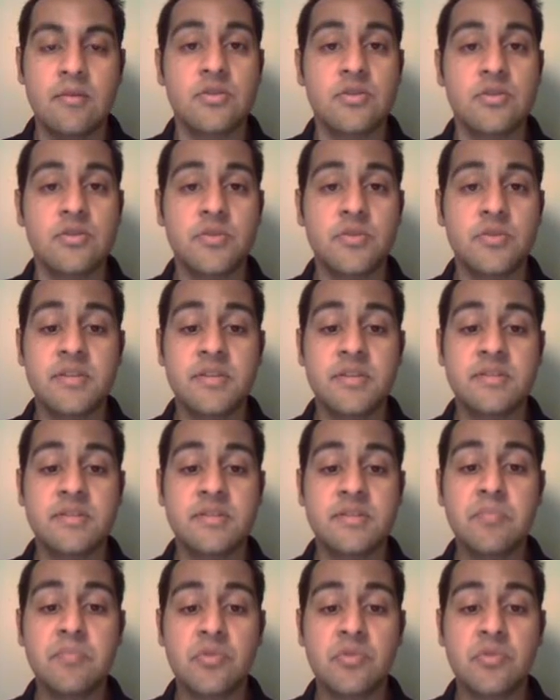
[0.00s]
So in this
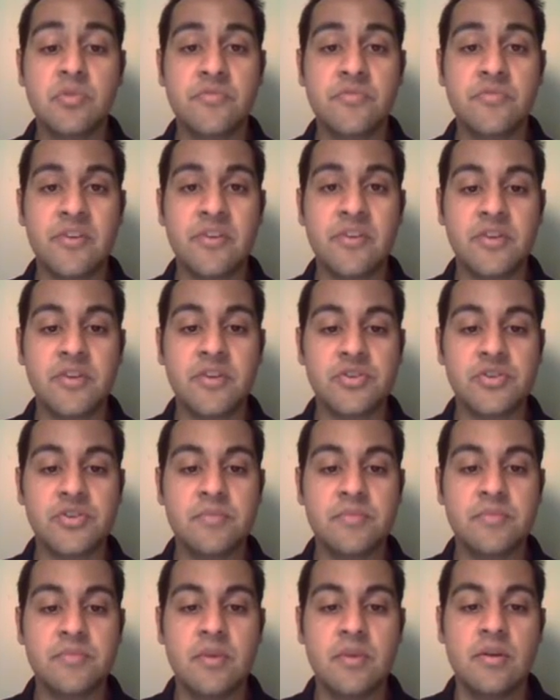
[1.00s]
simple
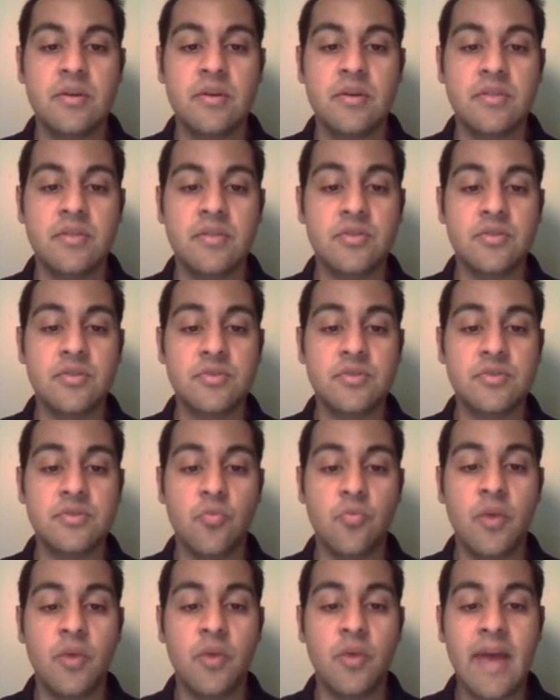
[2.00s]
configuration, there's
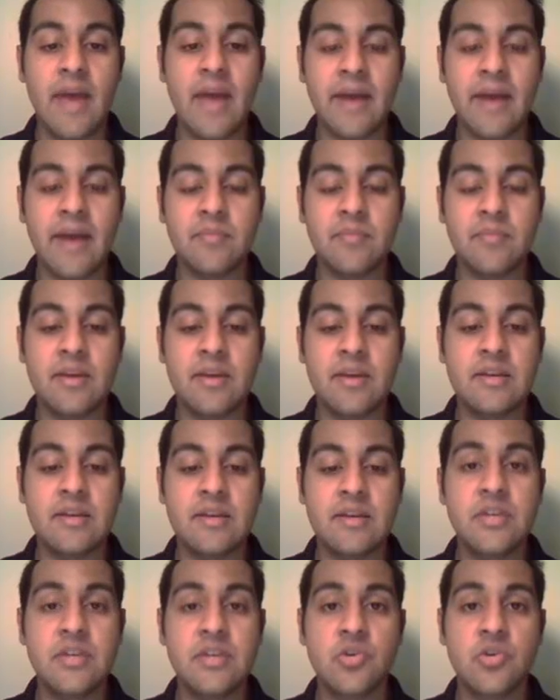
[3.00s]
one atom in
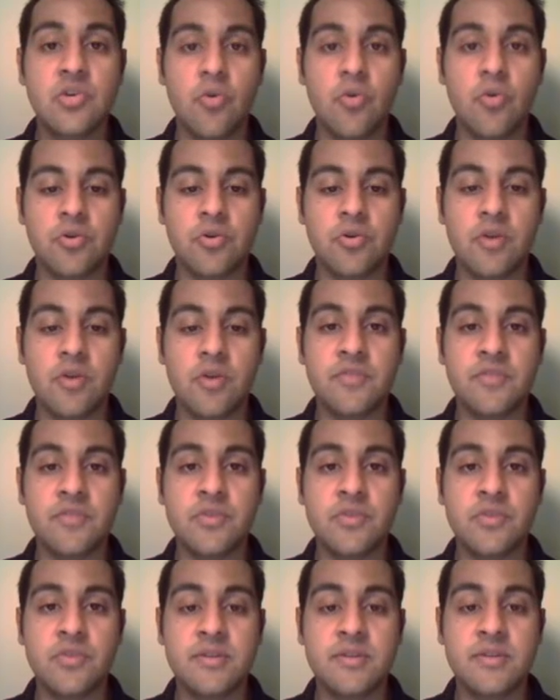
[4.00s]
each corner of the
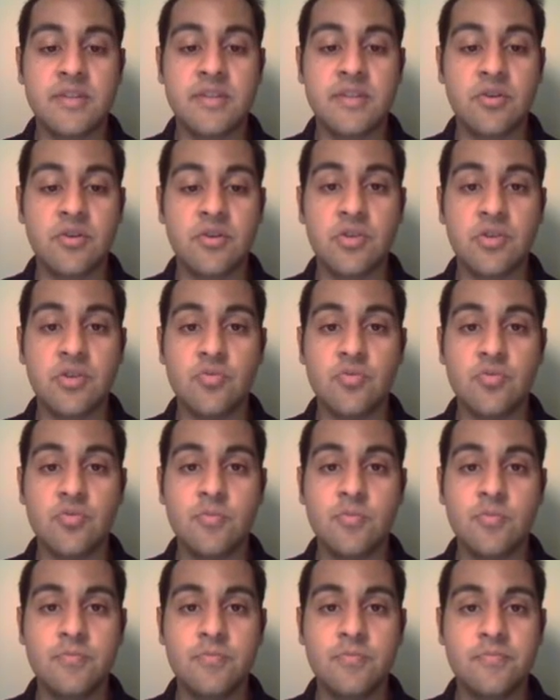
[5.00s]
unit cell cube.
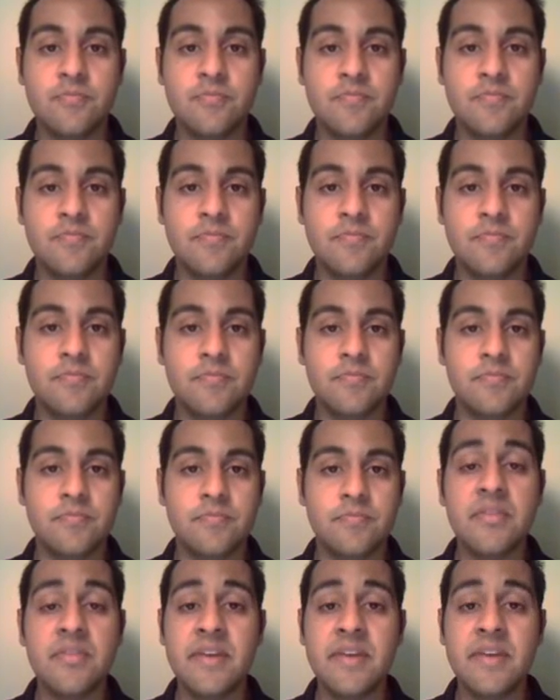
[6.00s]

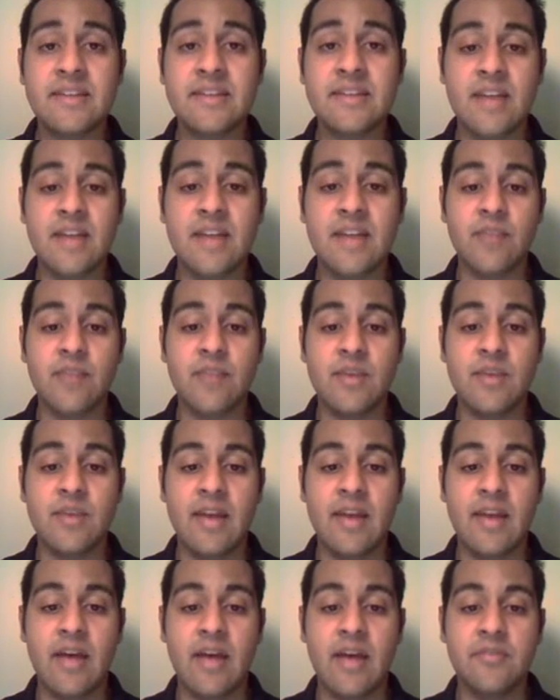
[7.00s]
The next kind we
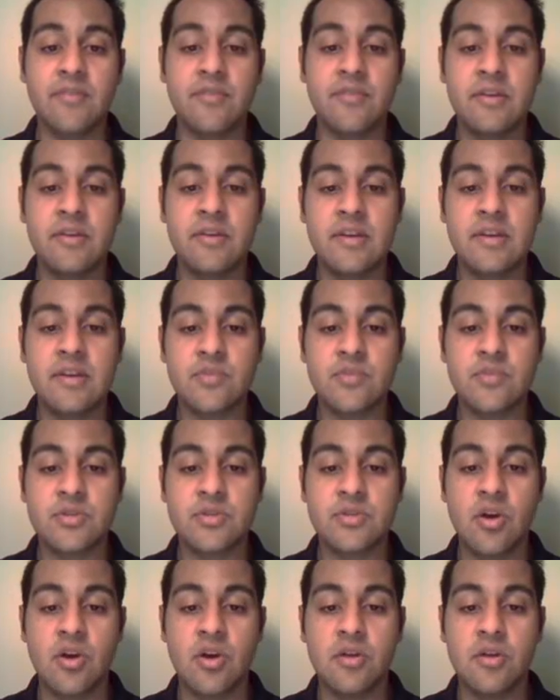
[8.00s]
can have is
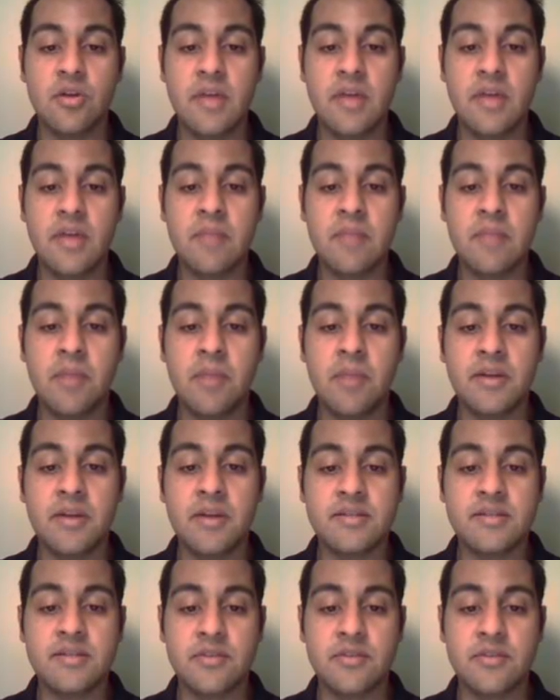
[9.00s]
what's called a
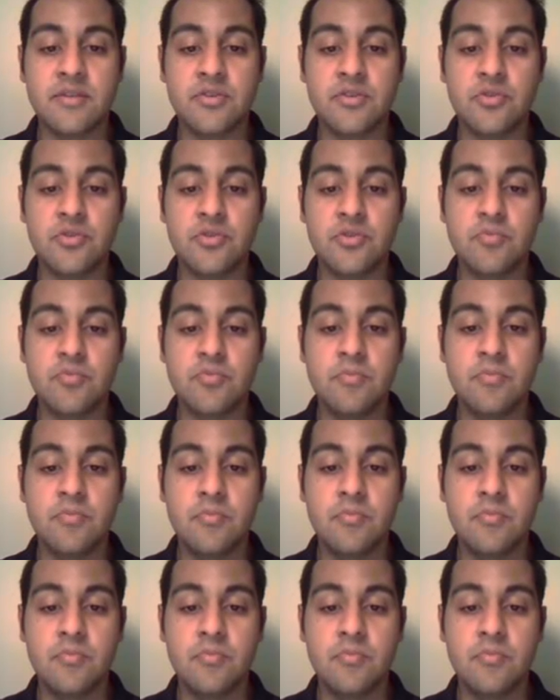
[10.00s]
body-centered cube.